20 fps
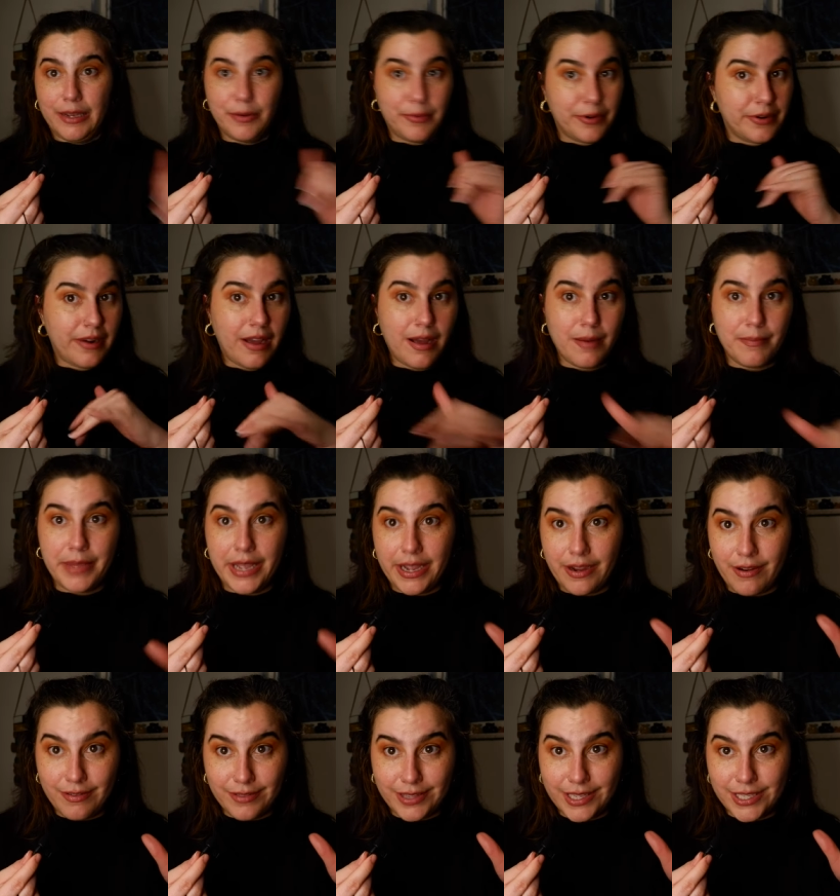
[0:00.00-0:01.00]
They were not
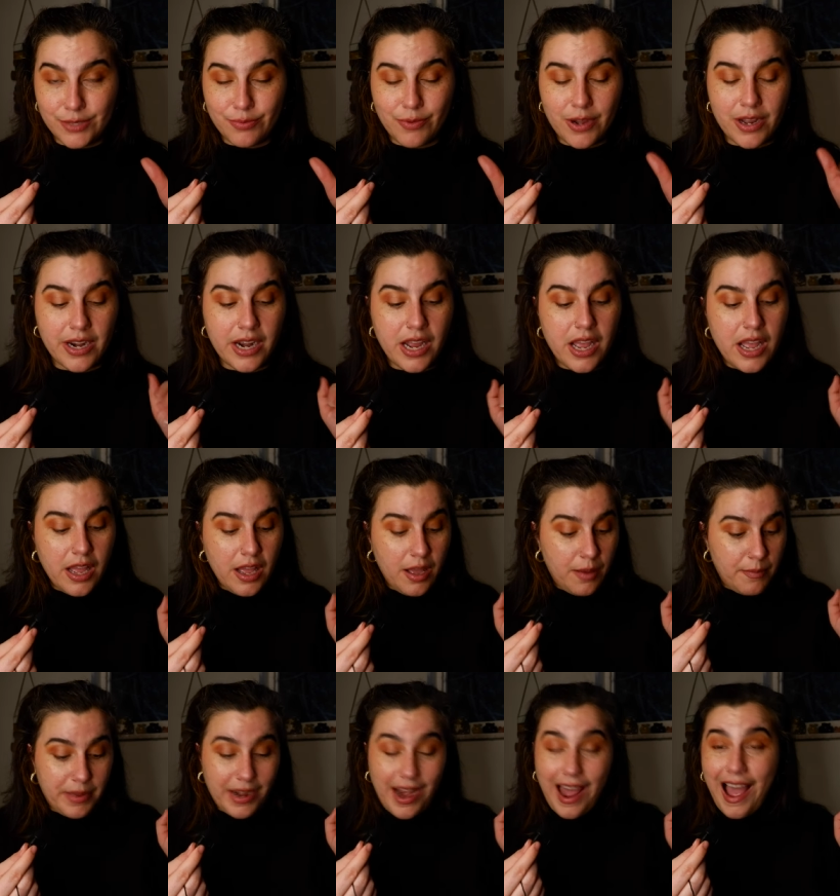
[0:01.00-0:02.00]
big on this one,
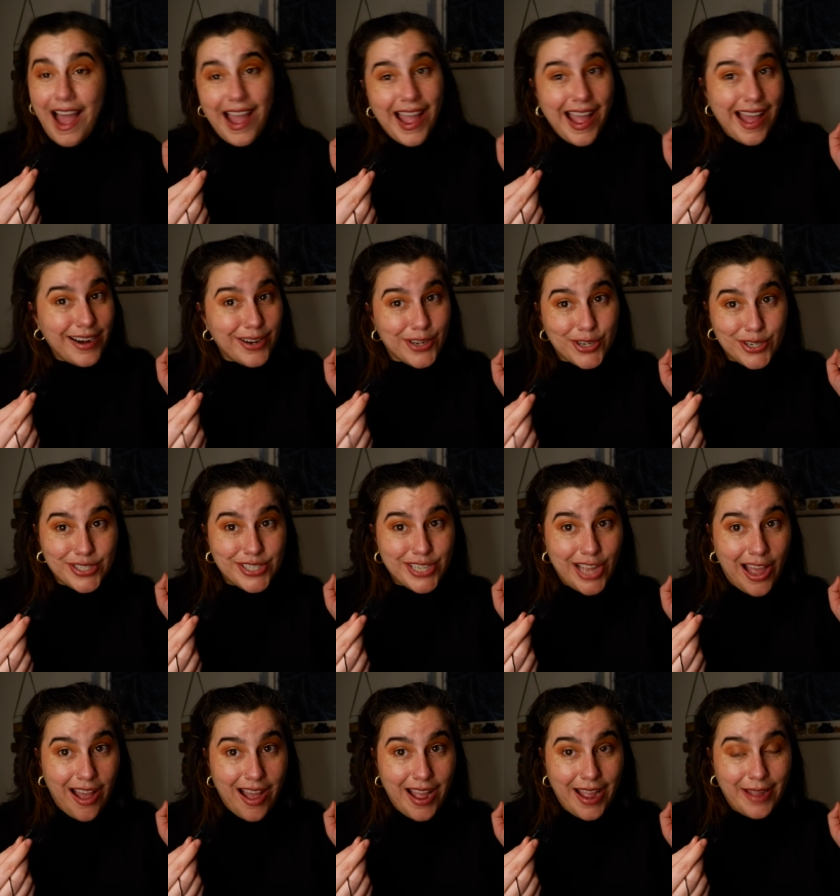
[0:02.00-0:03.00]
but I had a good
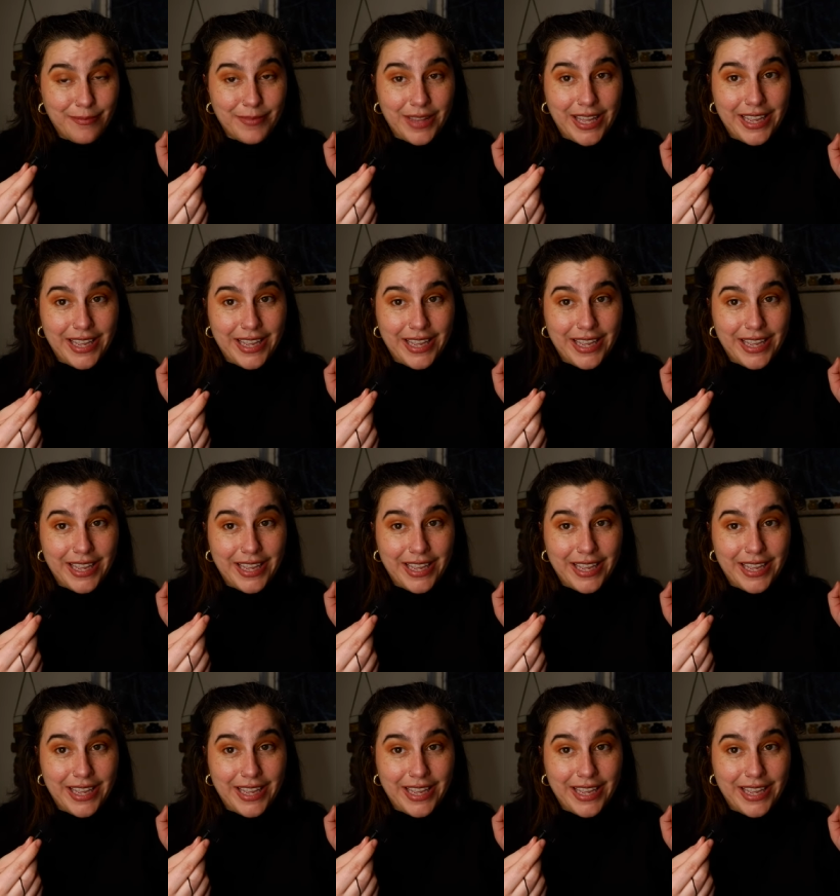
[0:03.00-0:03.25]
time.